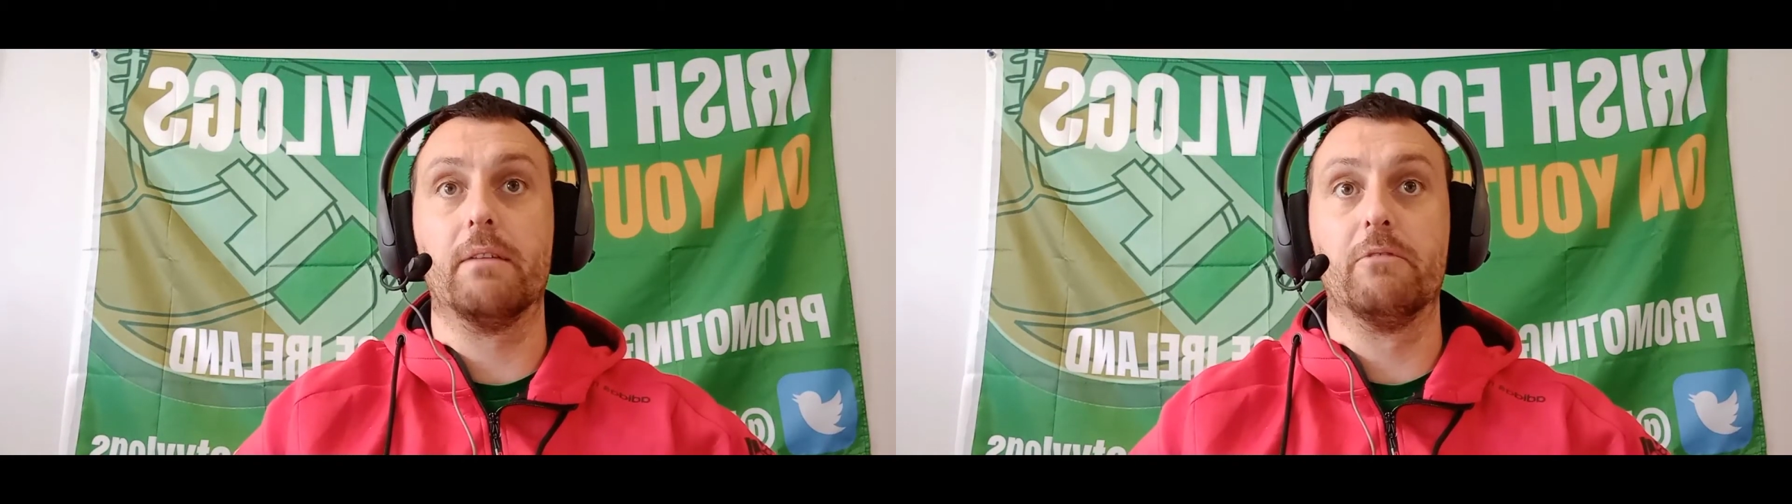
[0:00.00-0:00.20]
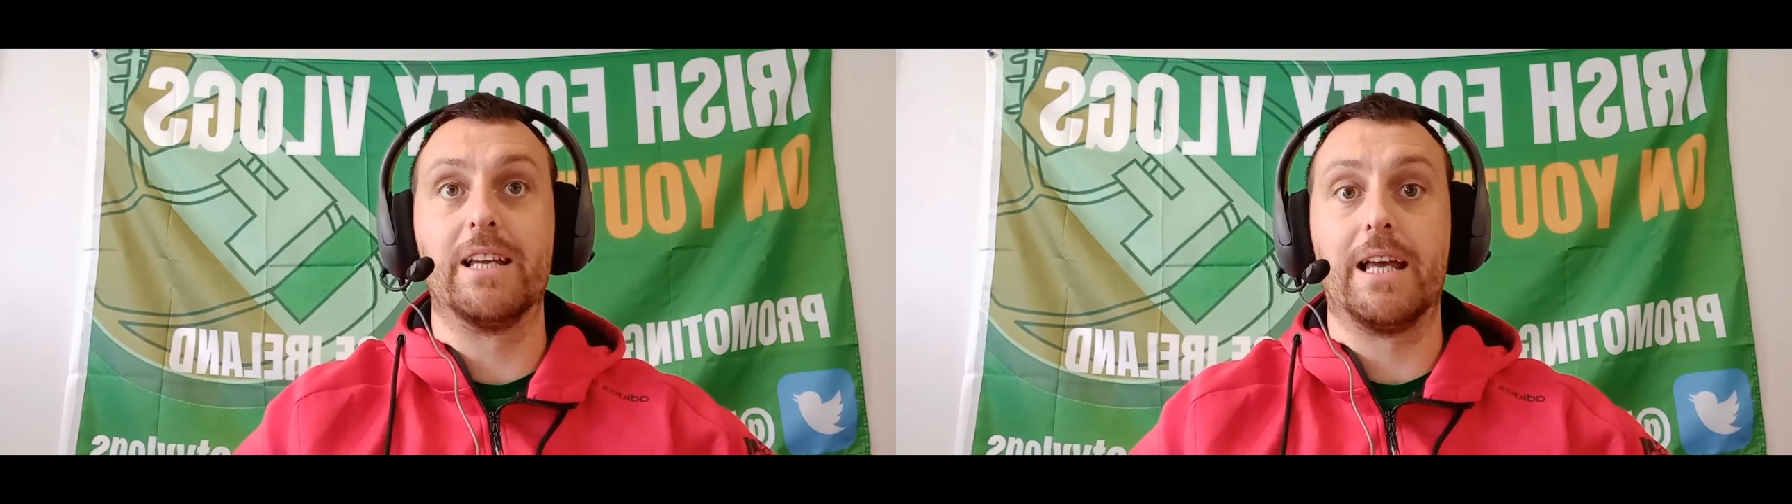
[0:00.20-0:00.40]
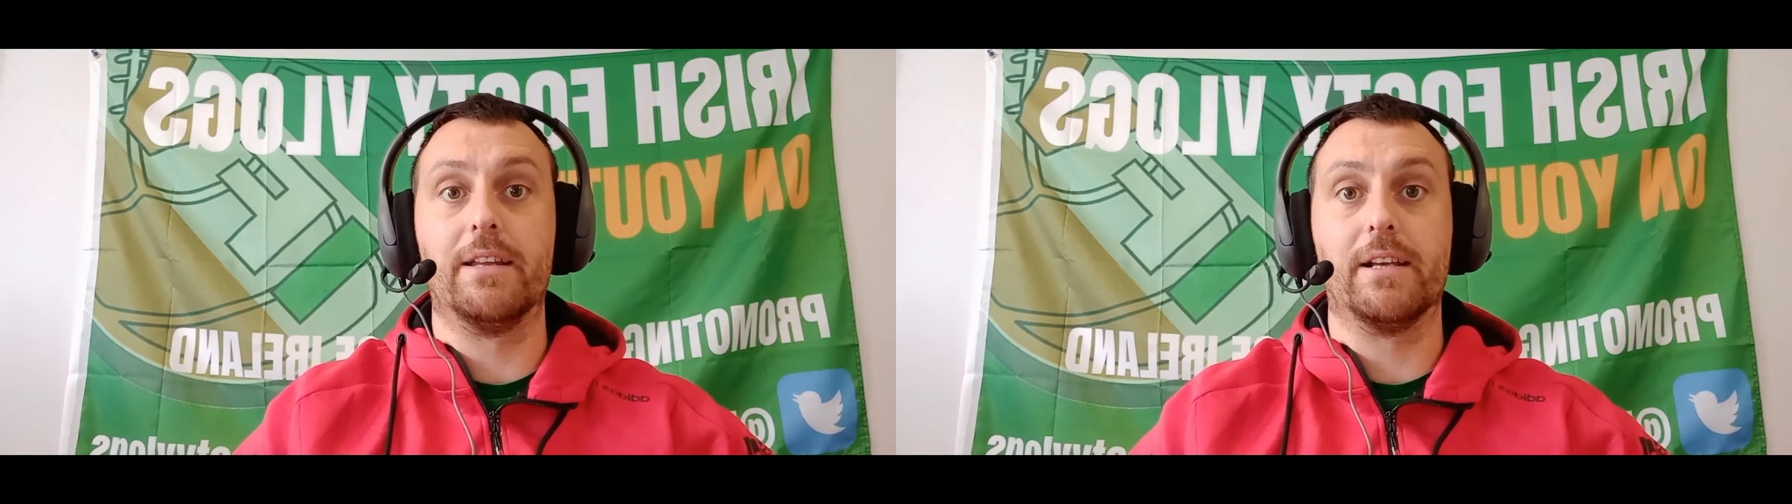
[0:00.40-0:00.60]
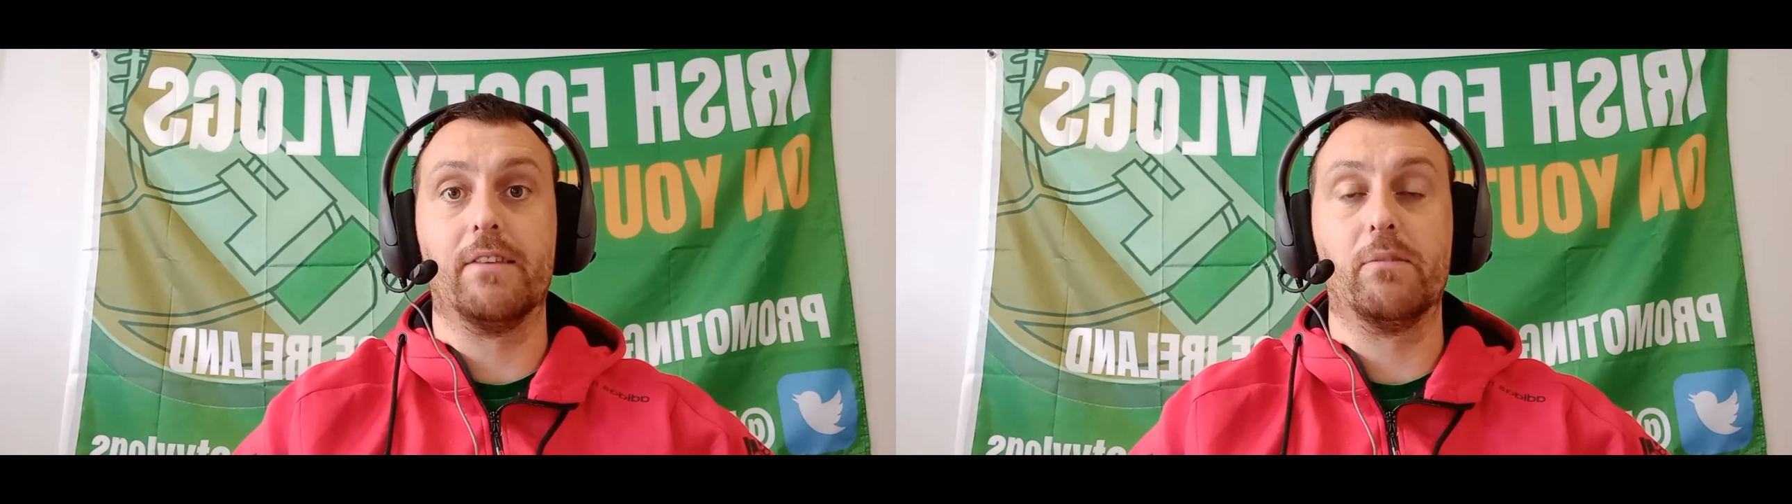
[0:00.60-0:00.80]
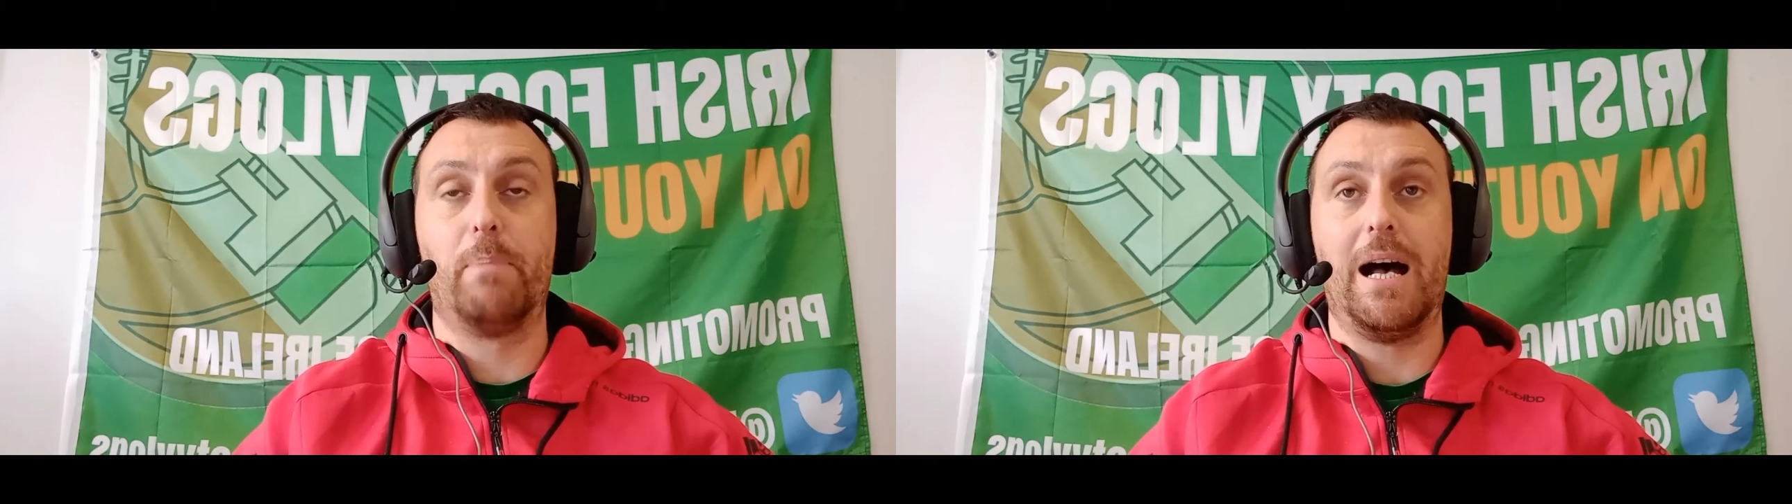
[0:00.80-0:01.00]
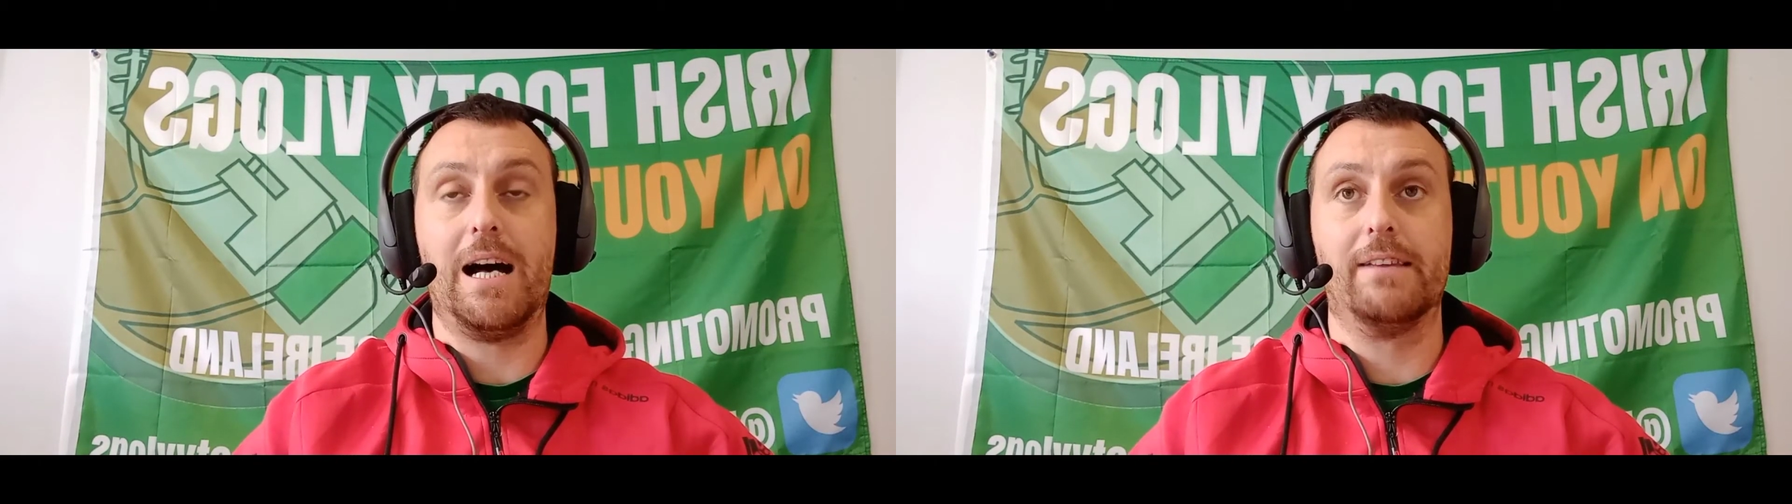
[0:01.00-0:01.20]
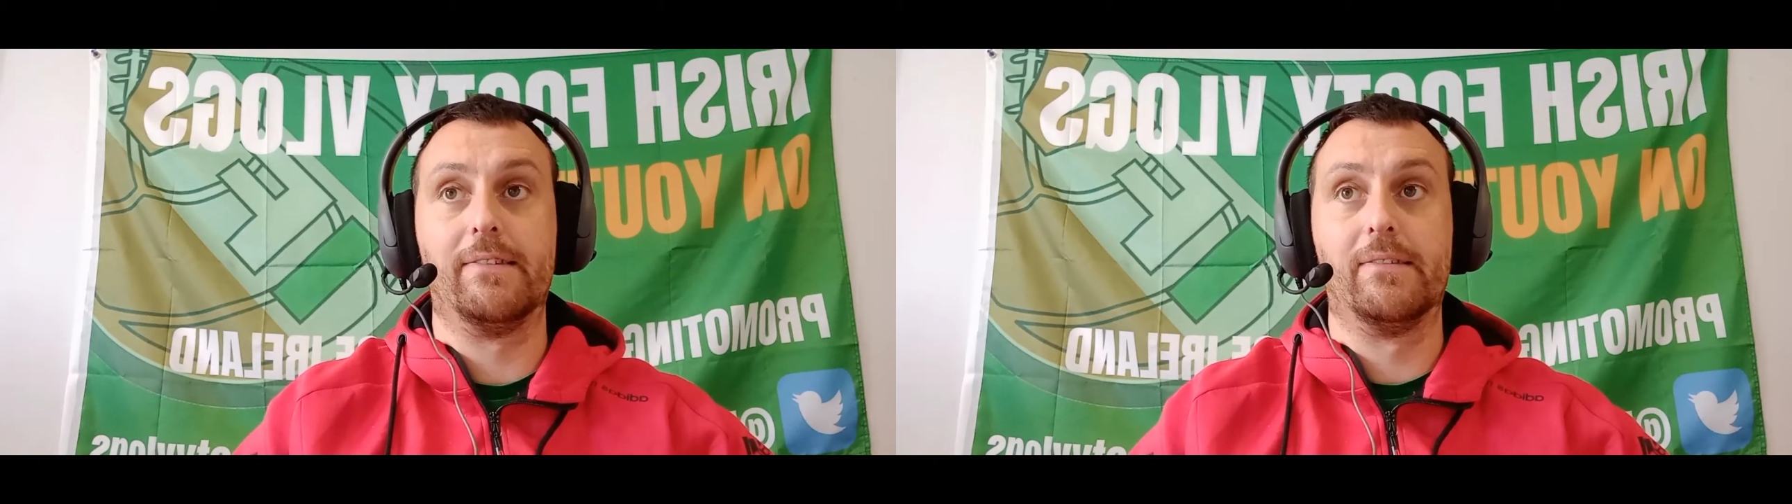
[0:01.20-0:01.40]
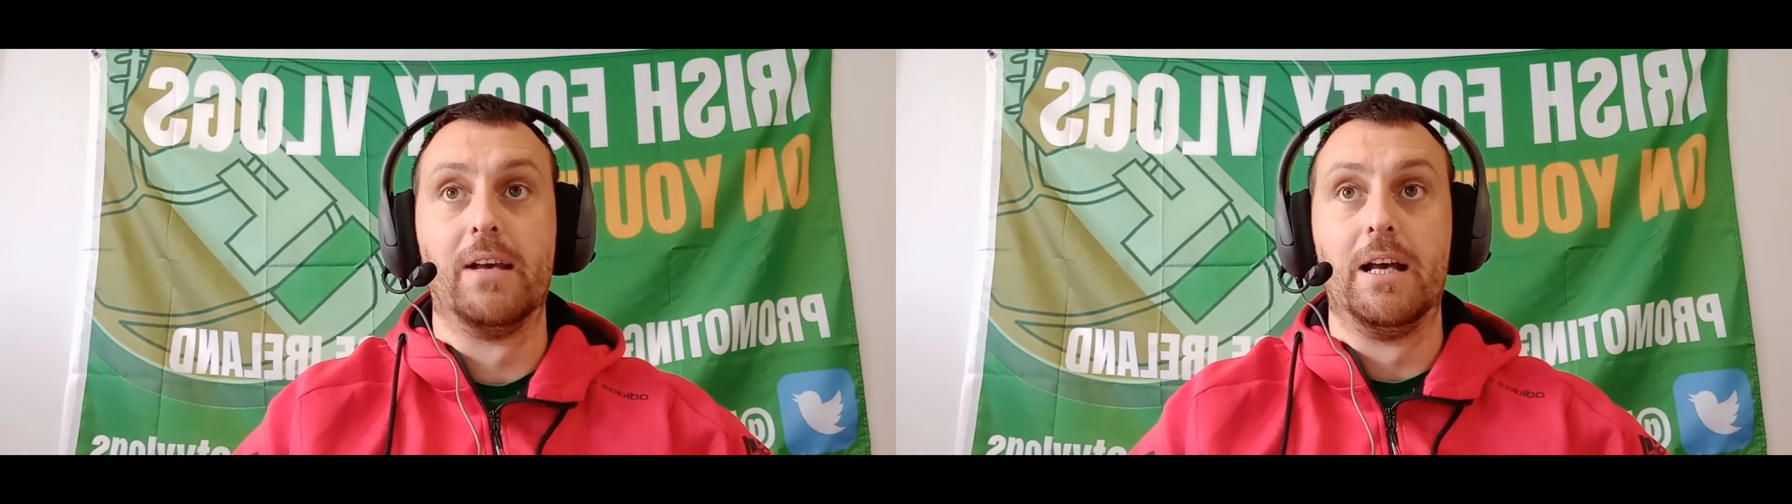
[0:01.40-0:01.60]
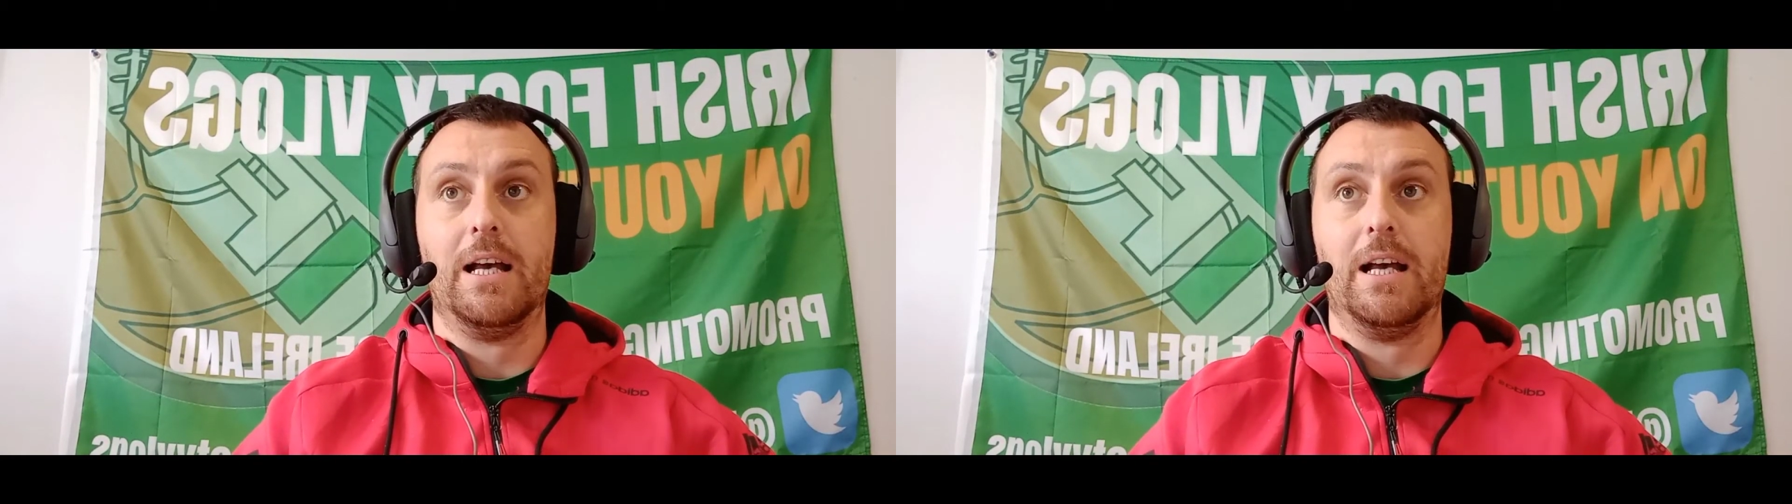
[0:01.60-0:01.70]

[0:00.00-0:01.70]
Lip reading: weekend against Pats.